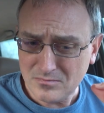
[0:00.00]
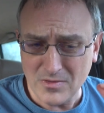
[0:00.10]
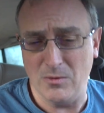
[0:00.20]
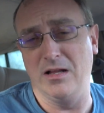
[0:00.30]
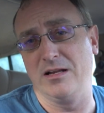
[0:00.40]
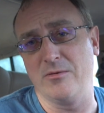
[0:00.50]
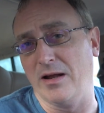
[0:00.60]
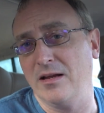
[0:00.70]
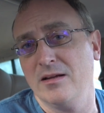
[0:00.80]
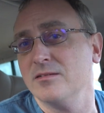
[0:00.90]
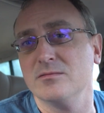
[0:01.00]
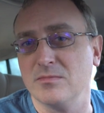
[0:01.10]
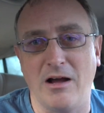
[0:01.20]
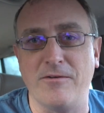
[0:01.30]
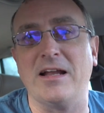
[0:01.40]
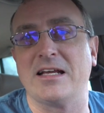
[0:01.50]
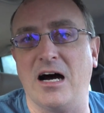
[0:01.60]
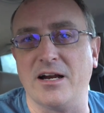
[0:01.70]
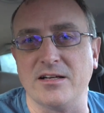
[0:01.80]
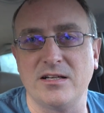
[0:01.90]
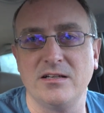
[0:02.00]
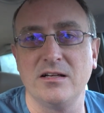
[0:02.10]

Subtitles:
well, anyway, I finally got it.